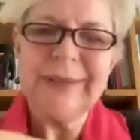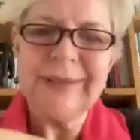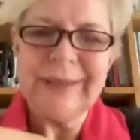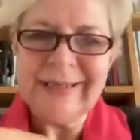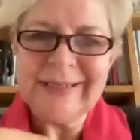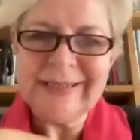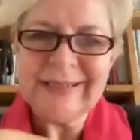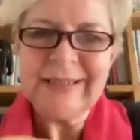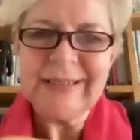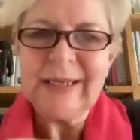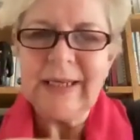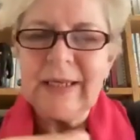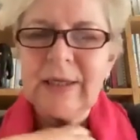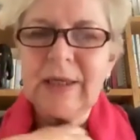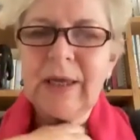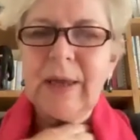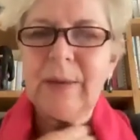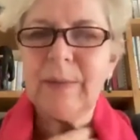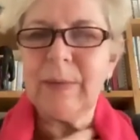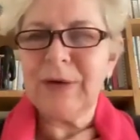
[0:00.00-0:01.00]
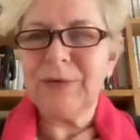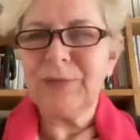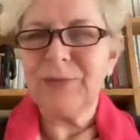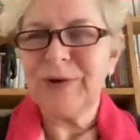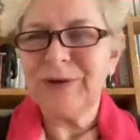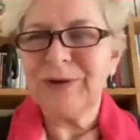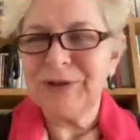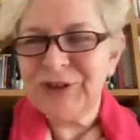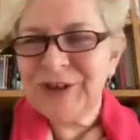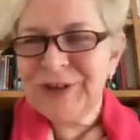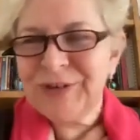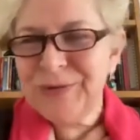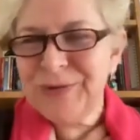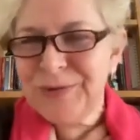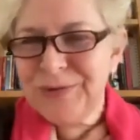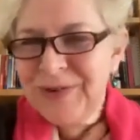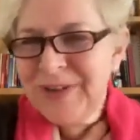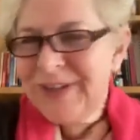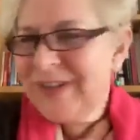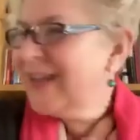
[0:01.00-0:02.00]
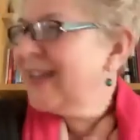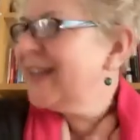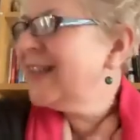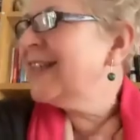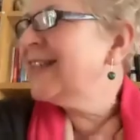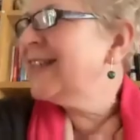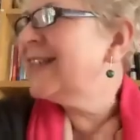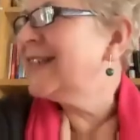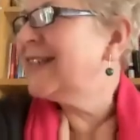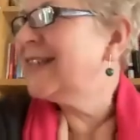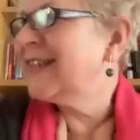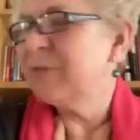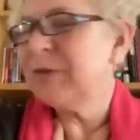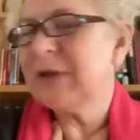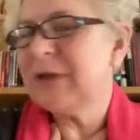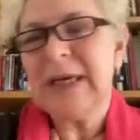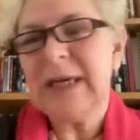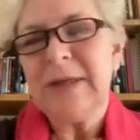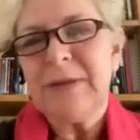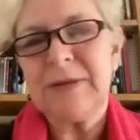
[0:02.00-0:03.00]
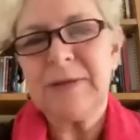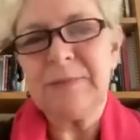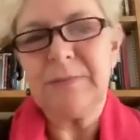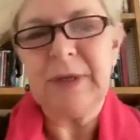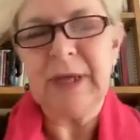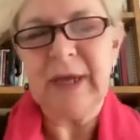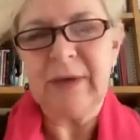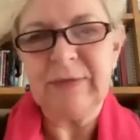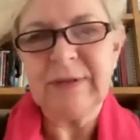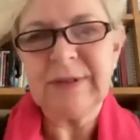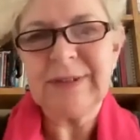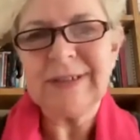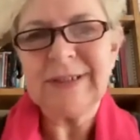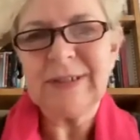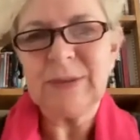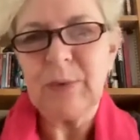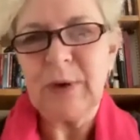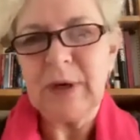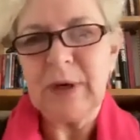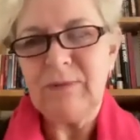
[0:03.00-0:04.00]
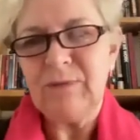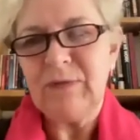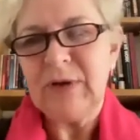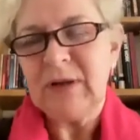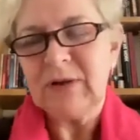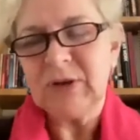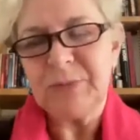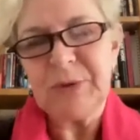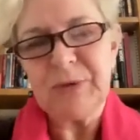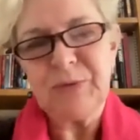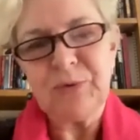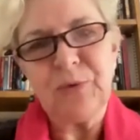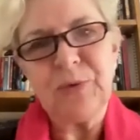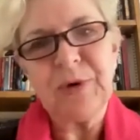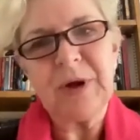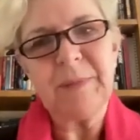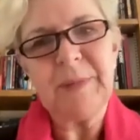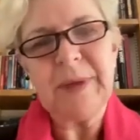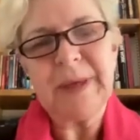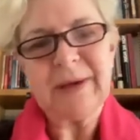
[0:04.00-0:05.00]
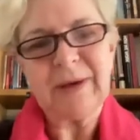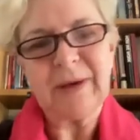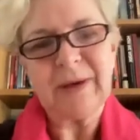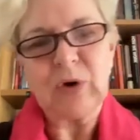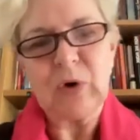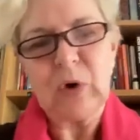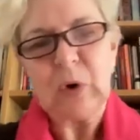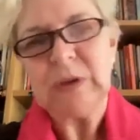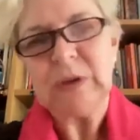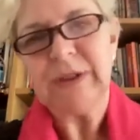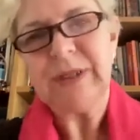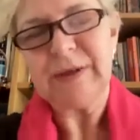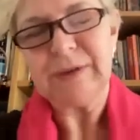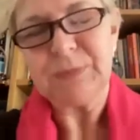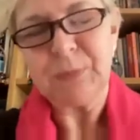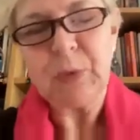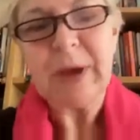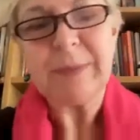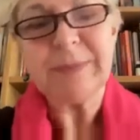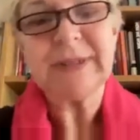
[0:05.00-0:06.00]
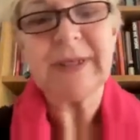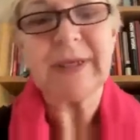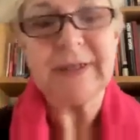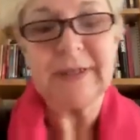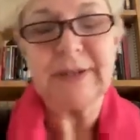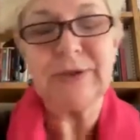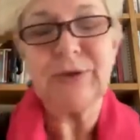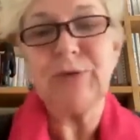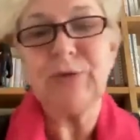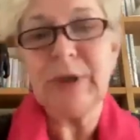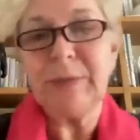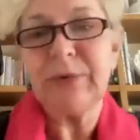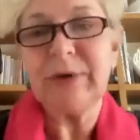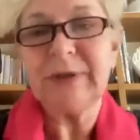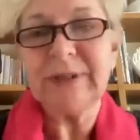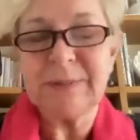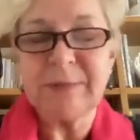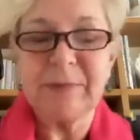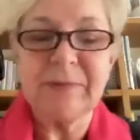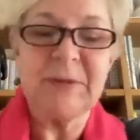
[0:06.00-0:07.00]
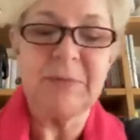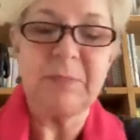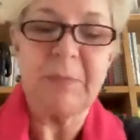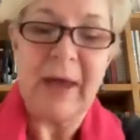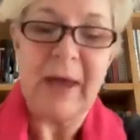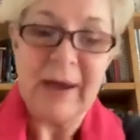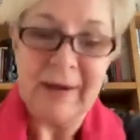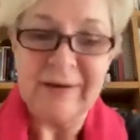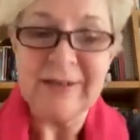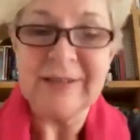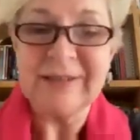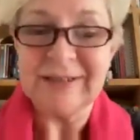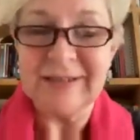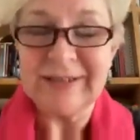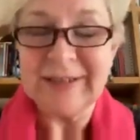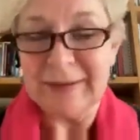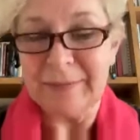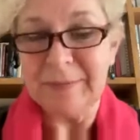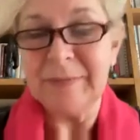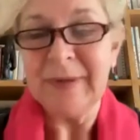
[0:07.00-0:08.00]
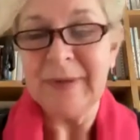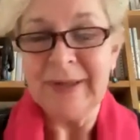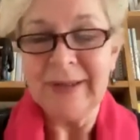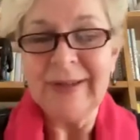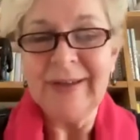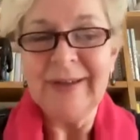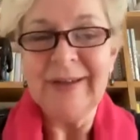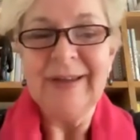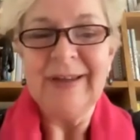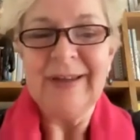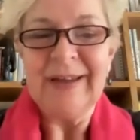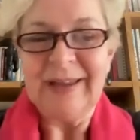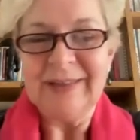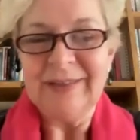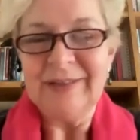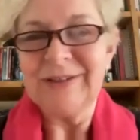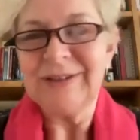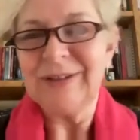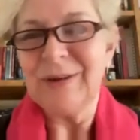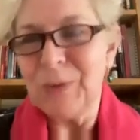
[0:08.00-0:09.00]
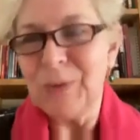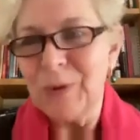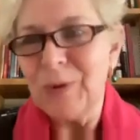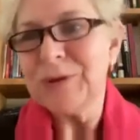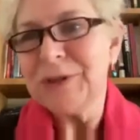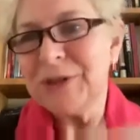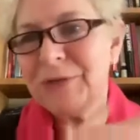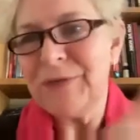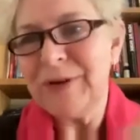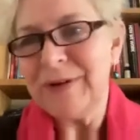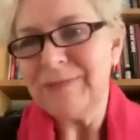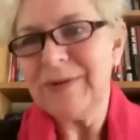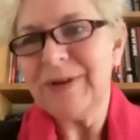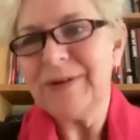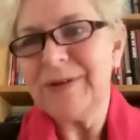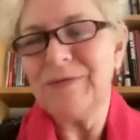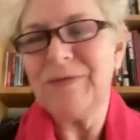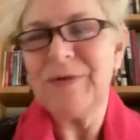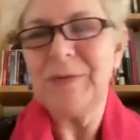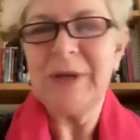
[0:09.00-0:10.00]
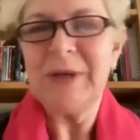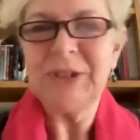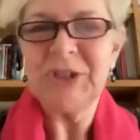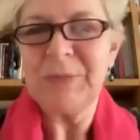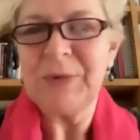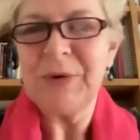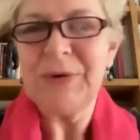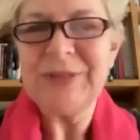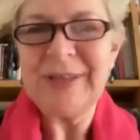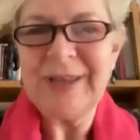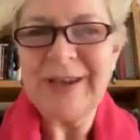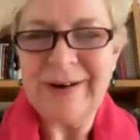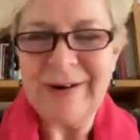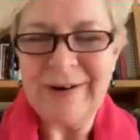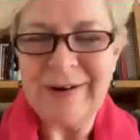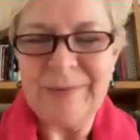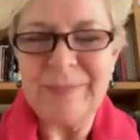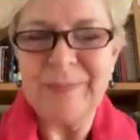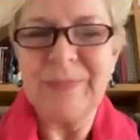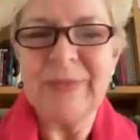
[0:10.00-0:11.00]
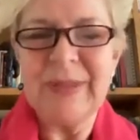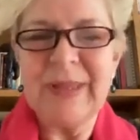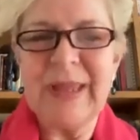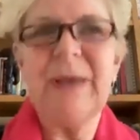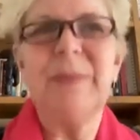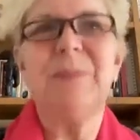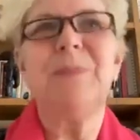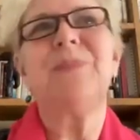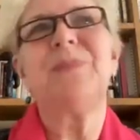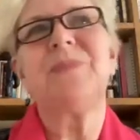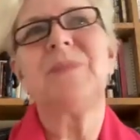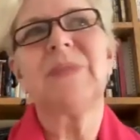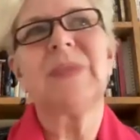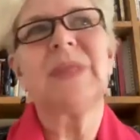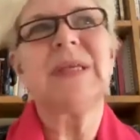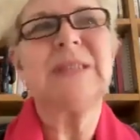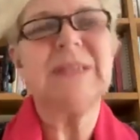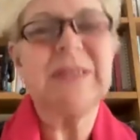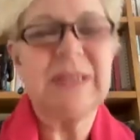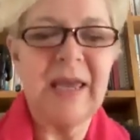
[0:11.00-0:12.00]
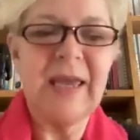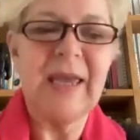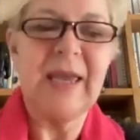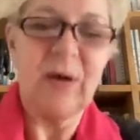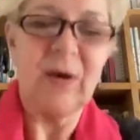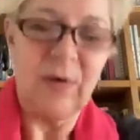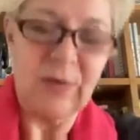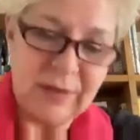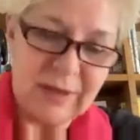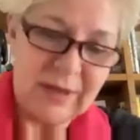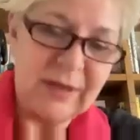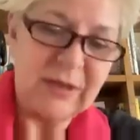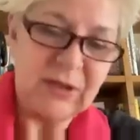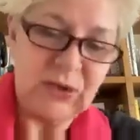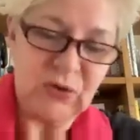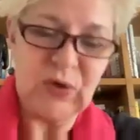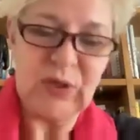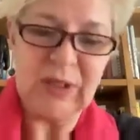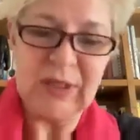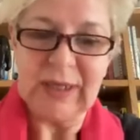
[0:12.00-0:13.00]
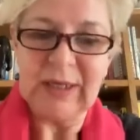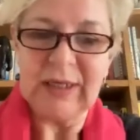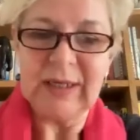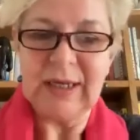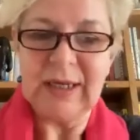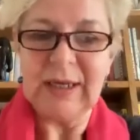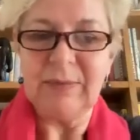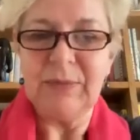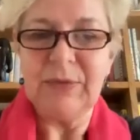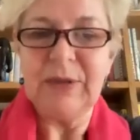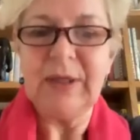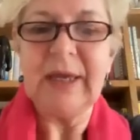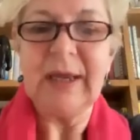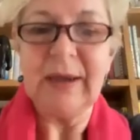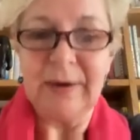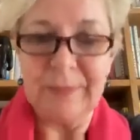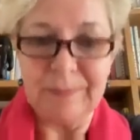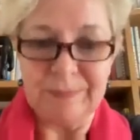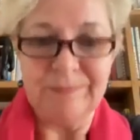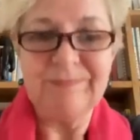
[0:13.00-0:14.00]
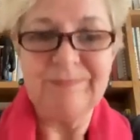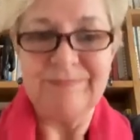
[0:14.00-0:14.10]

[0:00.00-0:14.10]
listening and wondering who this is, I mean, Keith Blevins and his wife, Alda Monroe, can be their website is Three Principles Paradigm, and there's a whole lot of information about their take on this, really, there.